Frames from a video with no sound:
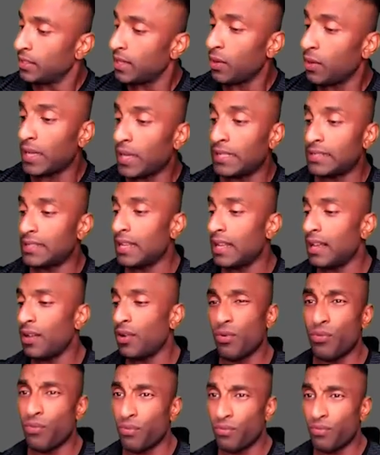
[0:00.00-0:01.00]
Now, guys,
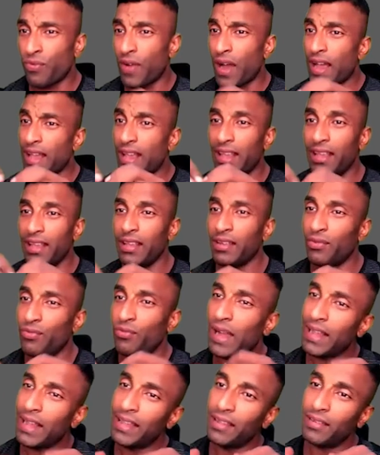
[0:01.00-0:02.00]
why?
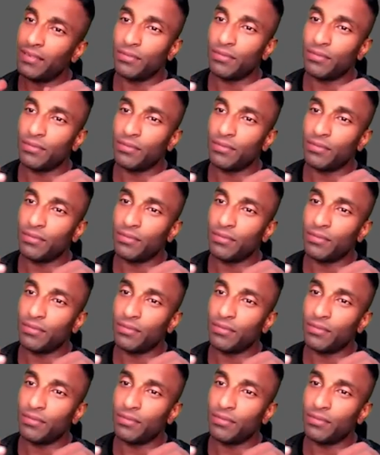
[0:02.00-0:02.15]
Why